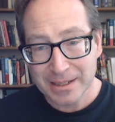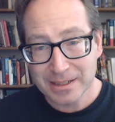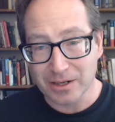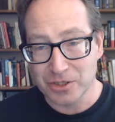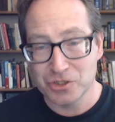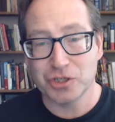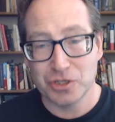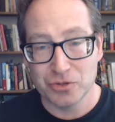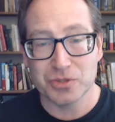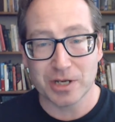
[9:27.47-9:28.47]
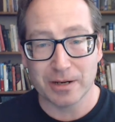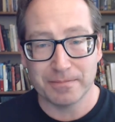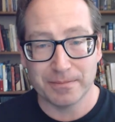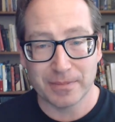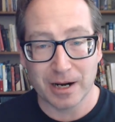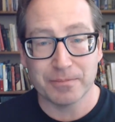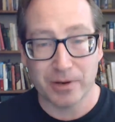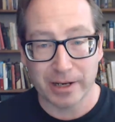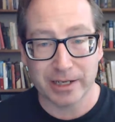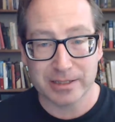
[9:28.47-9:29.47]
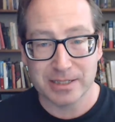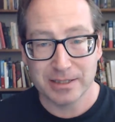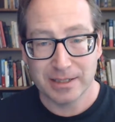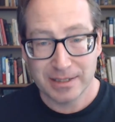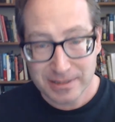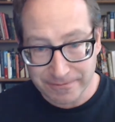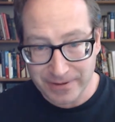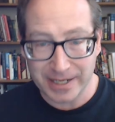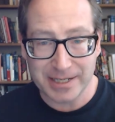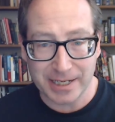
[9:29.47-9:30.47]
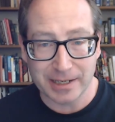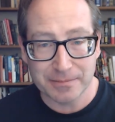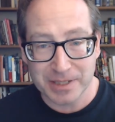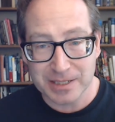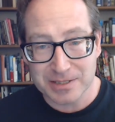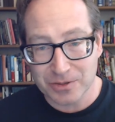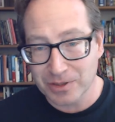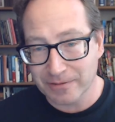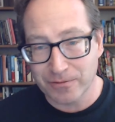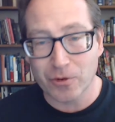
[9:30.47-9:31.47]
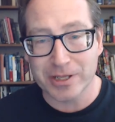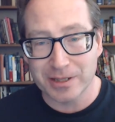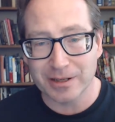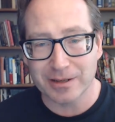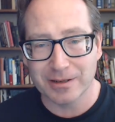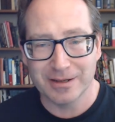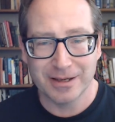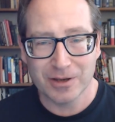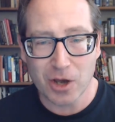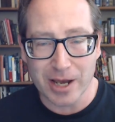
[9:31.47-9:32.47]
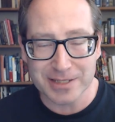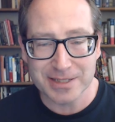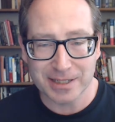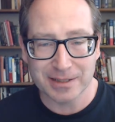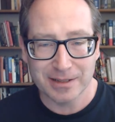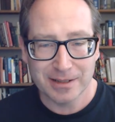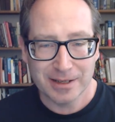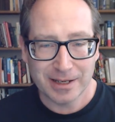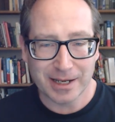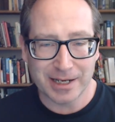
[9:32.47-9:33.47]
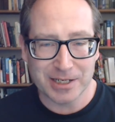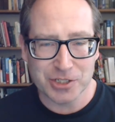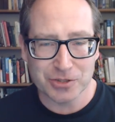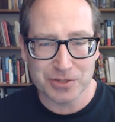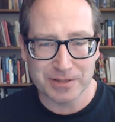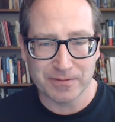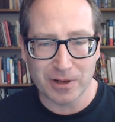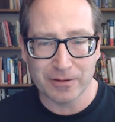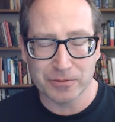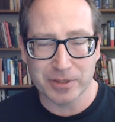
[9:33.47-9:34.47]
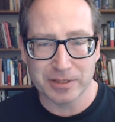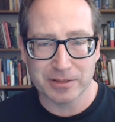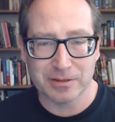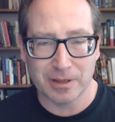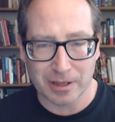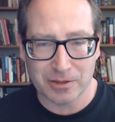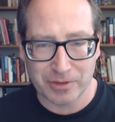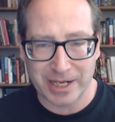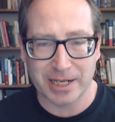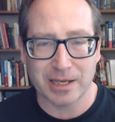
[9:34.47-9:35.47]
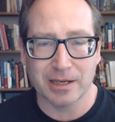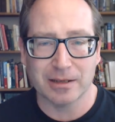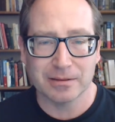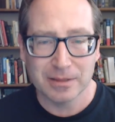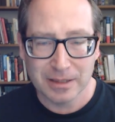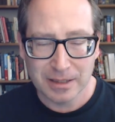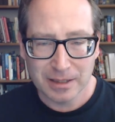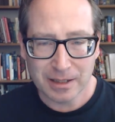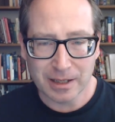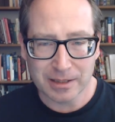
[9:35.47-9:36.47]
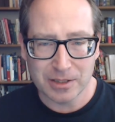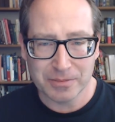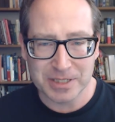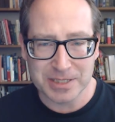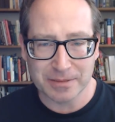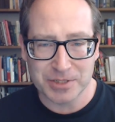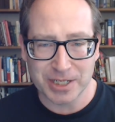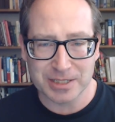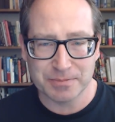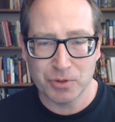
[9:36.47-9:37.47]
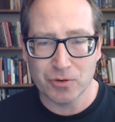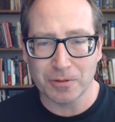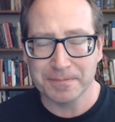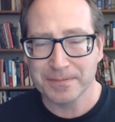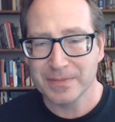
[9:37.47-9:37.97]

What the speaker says: you should use our product to find data because you can avoid the costs and issues involved with creating a human subjects pool.